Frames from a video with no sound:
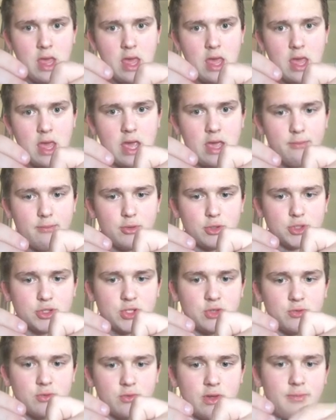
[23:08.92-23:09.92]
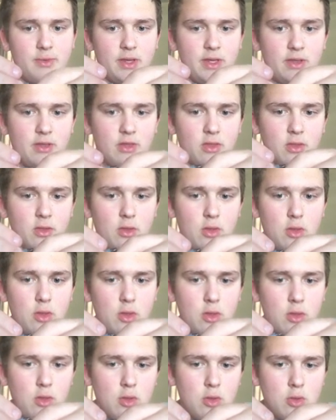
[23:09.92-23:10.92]
and push the red piece
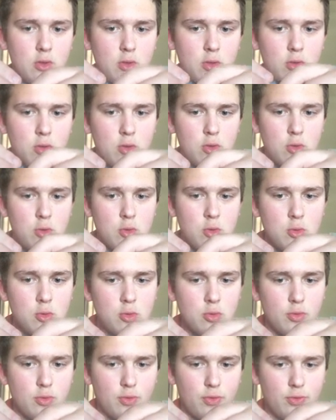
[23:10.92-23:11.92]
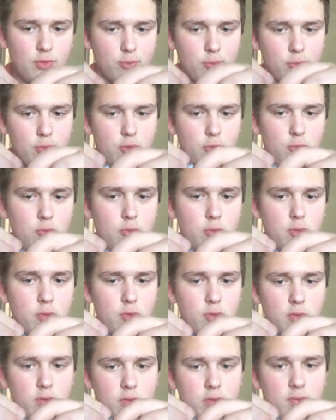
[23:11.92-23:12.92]
through
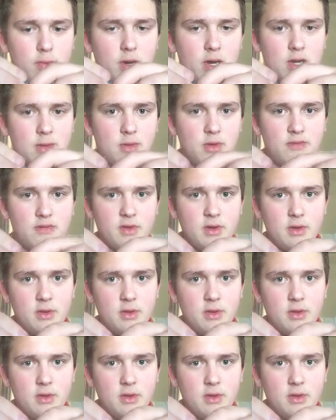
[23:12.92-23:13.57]
the bottom of it,